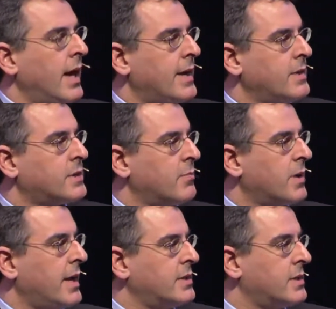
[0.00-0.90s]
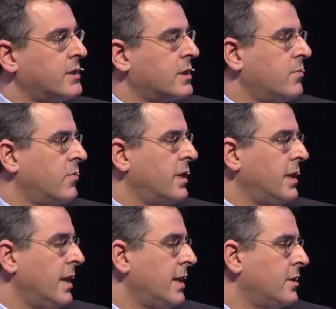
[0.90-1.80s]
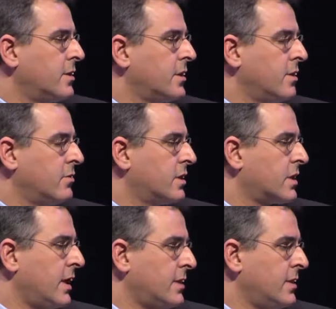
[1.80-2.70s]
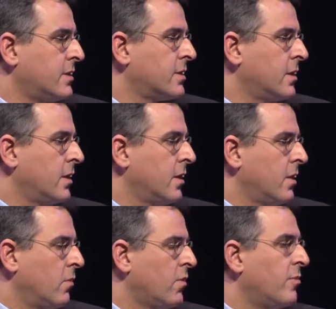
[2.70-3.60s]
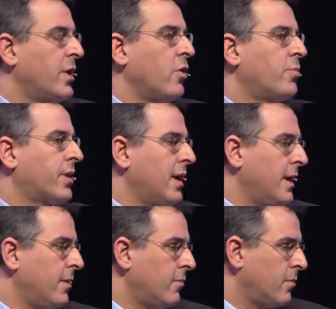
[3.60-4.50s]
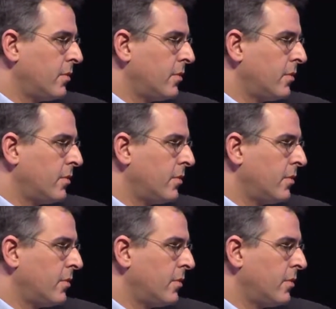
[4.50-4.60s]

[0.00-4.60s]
And in some cases, some of the leaders in those societies would have been openly